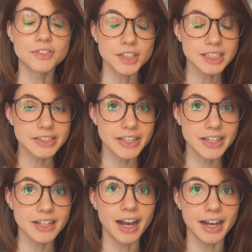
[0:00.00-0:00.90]
First
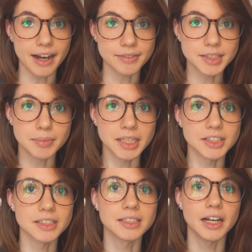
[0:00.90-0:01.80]
thing I have to
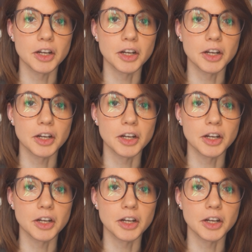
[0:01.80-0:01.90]
mention,